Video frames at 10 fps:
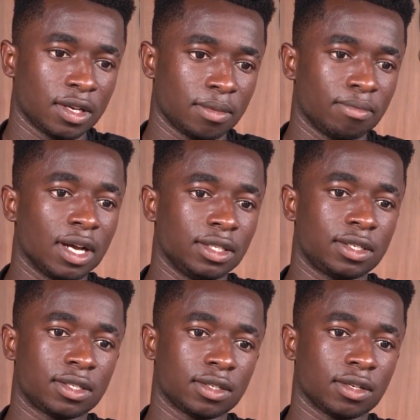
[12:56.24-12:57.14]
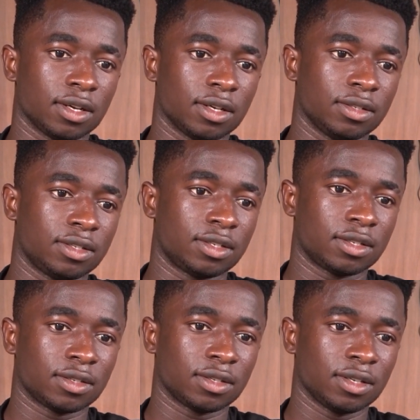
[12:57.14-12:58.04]
But
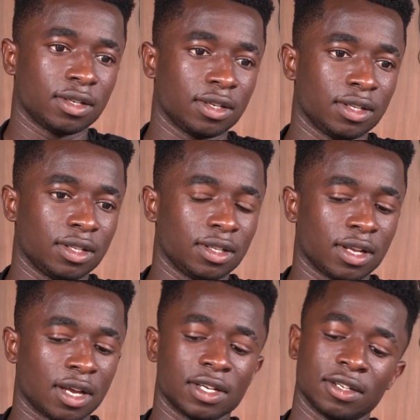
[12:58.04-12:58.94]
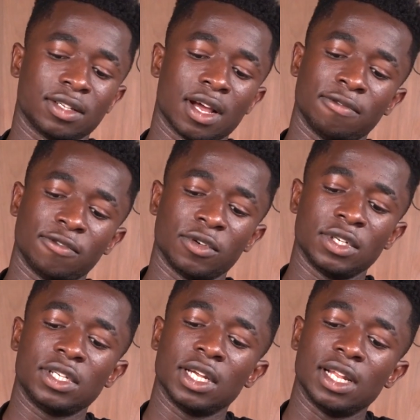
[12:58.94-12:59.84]
it's, as I've already
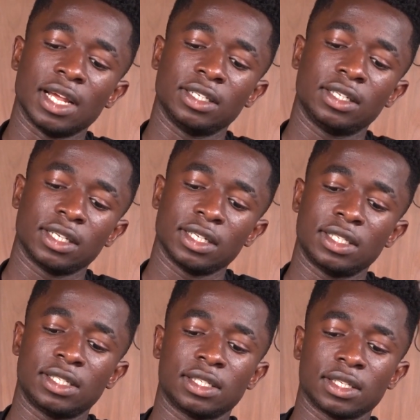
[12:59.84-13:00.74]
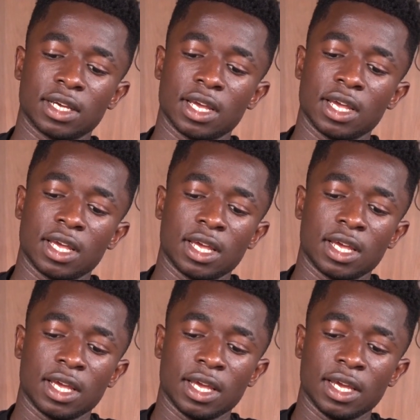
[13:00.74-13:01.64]
said, like it's
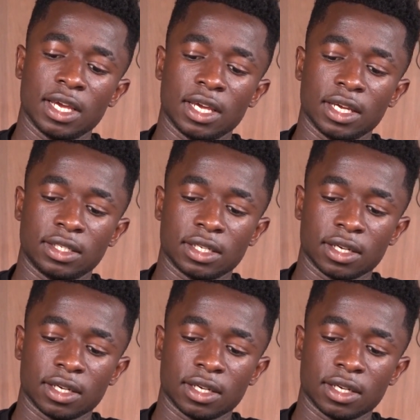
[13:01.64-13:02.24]
a